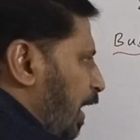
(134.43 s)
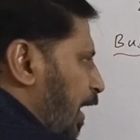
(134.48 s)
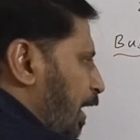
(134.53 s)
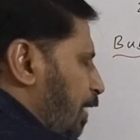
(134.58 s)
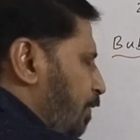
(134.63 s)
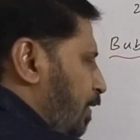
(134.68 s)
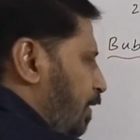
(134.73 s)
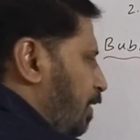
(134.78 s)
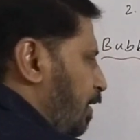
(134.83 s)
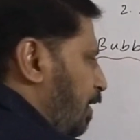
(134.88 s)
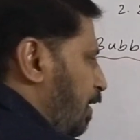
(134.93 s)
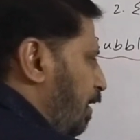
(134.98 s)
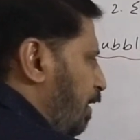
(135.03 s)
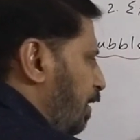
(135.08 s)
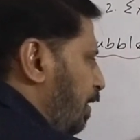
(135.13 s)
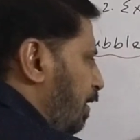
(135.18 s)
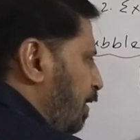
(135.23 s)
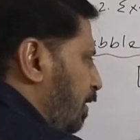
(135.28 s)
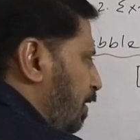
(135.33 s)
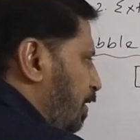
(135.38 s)
After
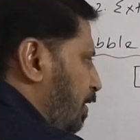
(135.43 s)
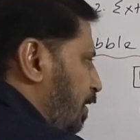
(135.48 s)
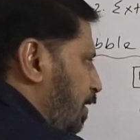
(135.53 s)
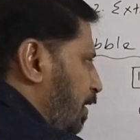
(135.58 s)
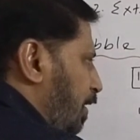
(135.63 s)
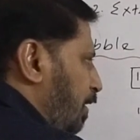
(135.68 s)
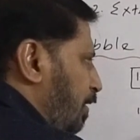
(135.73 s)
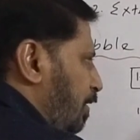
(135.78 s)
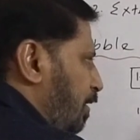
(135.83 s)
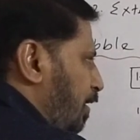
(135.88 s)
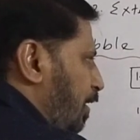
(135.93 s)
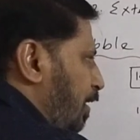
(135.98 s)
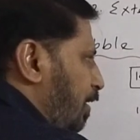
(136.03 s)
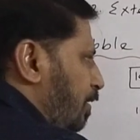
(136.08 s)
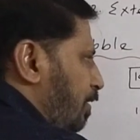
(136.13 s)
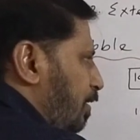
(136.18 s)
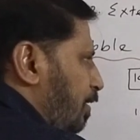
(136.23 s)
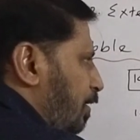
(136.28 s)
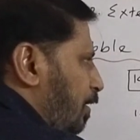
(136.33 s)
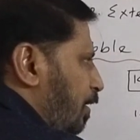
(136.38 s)
that, 33
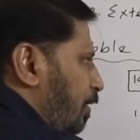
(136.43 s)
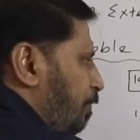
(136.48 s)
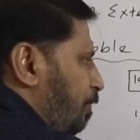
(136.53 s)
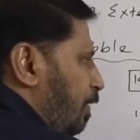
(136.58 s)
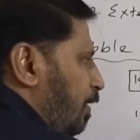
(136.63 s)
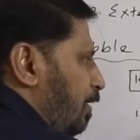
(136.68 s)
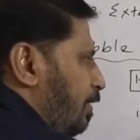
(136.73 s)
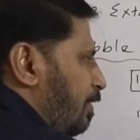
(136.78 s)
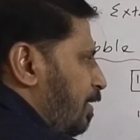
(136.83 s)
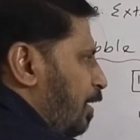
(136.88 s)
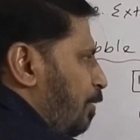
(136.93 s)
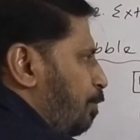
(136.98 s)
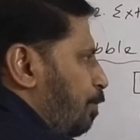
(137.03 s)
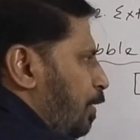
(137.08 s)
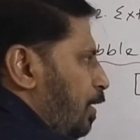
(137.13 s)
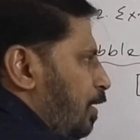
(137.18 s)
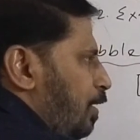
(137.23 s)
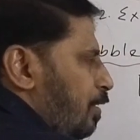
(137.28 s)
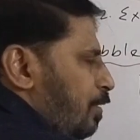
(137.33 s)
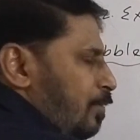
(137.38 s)
and 35 is
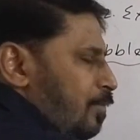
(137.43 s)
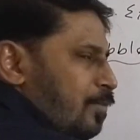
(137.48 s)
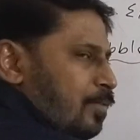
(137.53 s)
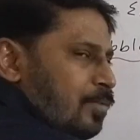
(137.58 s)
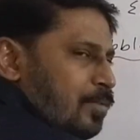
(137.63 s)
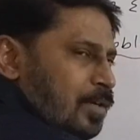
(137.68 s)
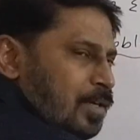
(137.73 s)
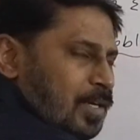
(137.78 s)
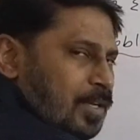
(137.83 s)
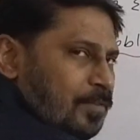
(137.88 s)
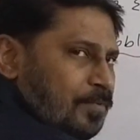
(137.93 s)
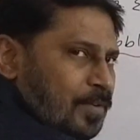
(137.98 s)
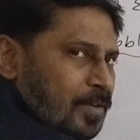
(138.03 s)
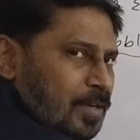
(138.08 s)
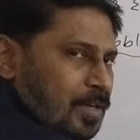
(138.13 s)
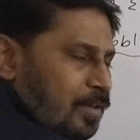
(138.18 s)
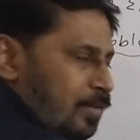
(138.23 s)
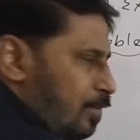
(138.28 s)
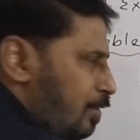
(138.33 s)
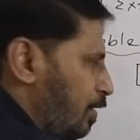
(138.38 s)
compared.
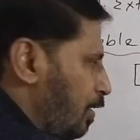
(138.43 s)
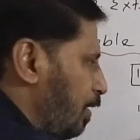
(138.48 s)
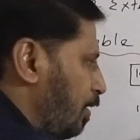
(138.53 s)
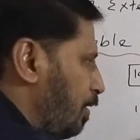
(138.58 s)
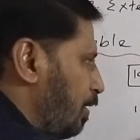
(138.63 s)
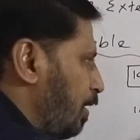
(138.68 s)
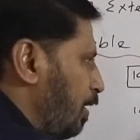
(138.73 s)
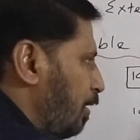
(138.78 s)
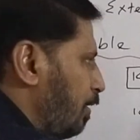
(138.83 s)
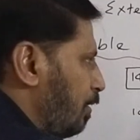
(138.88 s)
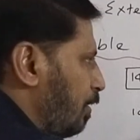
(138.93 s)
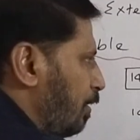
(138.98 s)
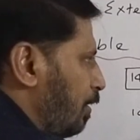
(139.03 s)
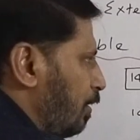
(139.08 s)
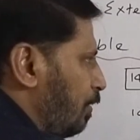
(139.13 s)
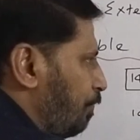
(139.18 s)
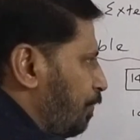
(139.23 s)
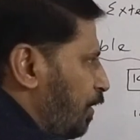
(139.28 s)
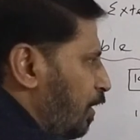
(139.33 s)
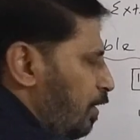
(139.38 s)
33 and
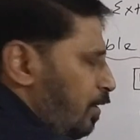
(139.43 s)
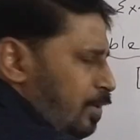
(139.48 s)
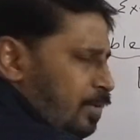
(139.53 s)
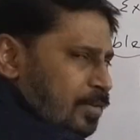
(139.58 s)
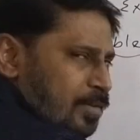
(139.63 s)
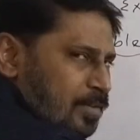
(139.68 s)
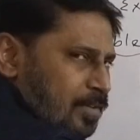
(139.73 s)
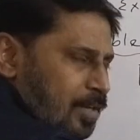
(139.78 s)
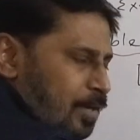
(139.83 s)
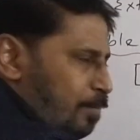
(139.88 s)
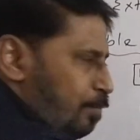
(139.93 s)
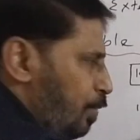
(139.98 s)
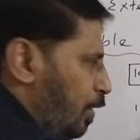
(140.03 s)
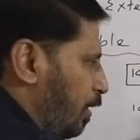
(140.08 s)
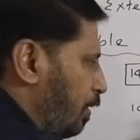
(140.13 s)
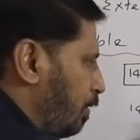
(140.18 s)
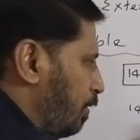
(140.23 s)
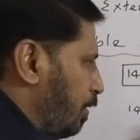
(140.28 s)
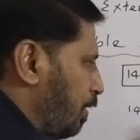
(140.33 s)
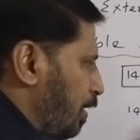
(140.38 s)
35 is
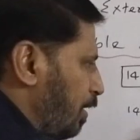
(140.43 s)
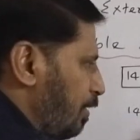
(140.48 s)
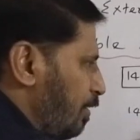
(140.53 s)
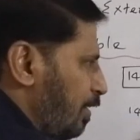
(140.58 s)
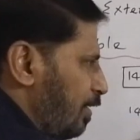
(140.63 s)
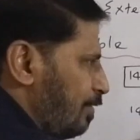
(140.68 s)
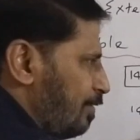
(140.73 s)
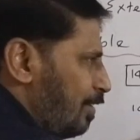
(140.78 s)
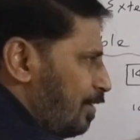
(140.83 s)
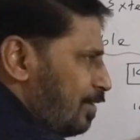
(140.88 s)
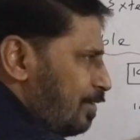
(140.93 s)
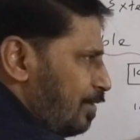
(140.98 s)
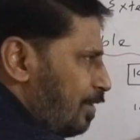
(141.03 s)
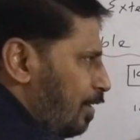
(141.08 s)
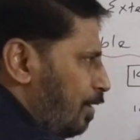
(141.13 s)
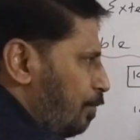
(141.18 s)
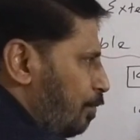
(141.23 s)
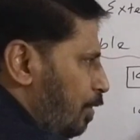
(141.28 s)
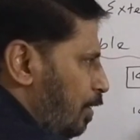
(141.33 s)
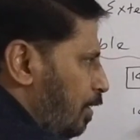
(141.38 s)
compared. 33 is a lesser
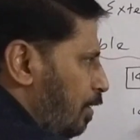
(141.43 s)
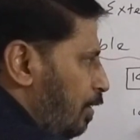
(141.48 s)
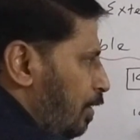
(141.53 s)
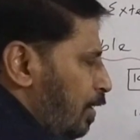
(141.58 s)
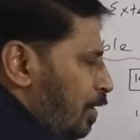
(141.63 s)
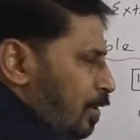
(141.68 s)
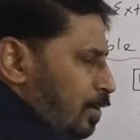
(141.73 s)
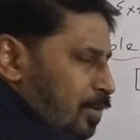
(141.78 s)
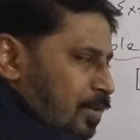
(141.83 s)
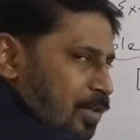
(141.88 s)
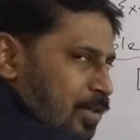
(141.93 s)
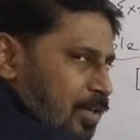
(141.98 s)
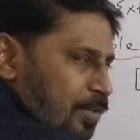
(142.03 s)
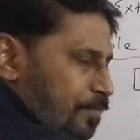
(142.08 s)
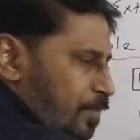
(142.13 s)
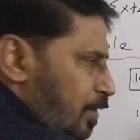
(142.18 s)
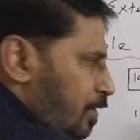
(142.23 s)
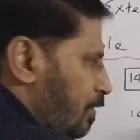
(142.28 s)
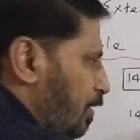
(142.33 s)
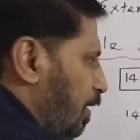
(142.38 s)
number,
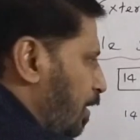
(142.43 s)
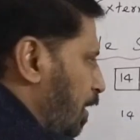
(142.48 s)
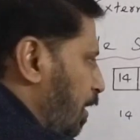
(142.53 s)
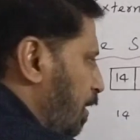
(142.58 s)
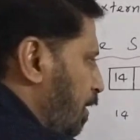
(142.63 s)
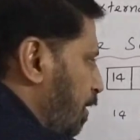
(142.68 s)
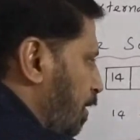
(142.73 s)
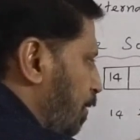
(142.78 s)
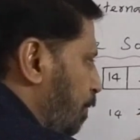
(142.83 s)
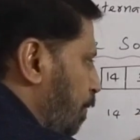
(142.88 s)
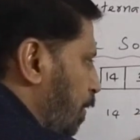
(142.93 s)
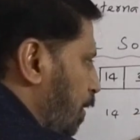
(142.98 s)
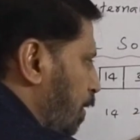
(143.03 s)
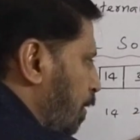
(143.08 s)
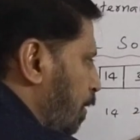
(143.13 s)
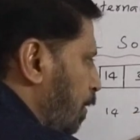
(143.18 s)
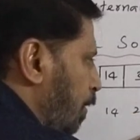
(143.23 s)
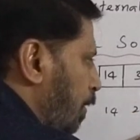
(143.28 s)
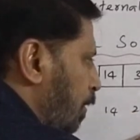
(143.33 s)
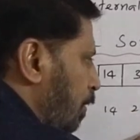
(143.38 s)
35 is a greater number.
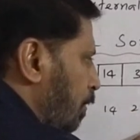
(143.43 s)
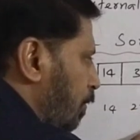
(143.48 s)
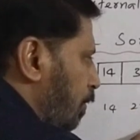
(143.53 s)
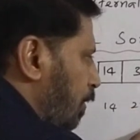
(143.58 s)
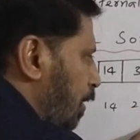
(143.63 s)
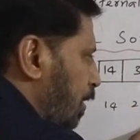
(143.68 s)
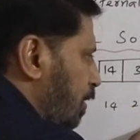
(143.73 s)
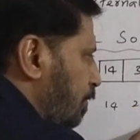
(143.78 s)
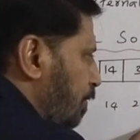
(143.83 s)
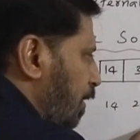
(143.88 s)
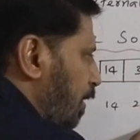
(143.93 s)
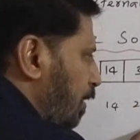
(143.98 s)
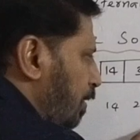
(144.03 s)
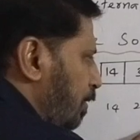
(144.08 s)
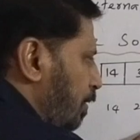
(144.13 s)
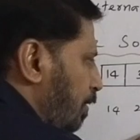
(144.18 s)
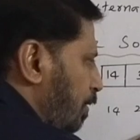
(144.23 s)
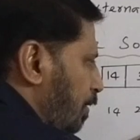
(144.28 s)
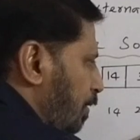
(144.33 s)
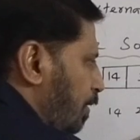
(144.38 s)
So that's why
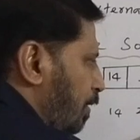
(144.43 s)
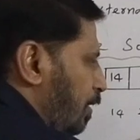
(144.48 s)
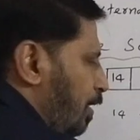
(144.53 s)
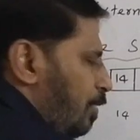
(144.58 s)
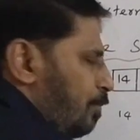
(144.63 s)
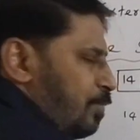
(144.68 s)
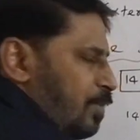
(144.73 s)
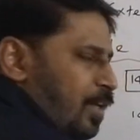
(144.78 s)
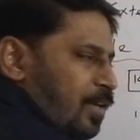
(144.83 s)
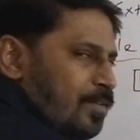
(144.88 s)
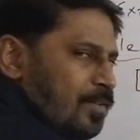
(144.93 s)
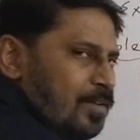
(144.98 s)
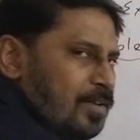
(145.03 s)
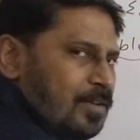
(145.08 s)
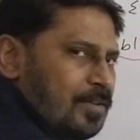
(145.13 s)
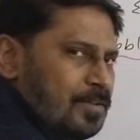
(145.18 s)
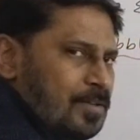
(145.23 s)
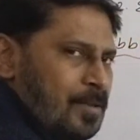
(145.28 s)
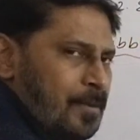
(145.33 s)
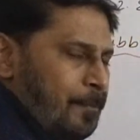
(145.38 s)
it comes as it
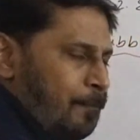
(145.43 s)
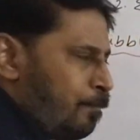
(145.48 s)
is.